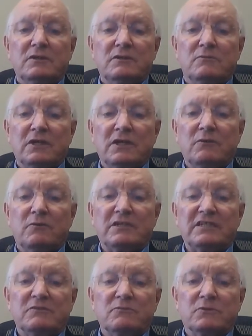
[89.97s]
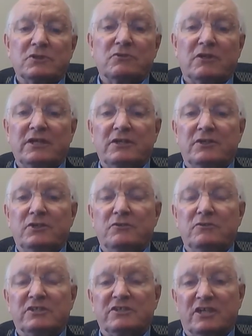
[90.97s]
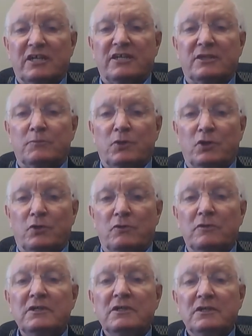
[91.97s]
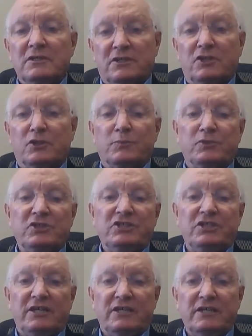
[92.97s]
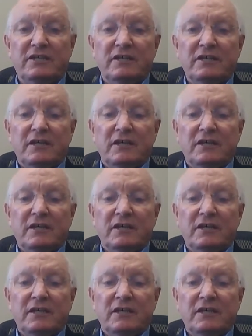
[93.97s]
really what we're trying to do is to let them know that they're appreciated.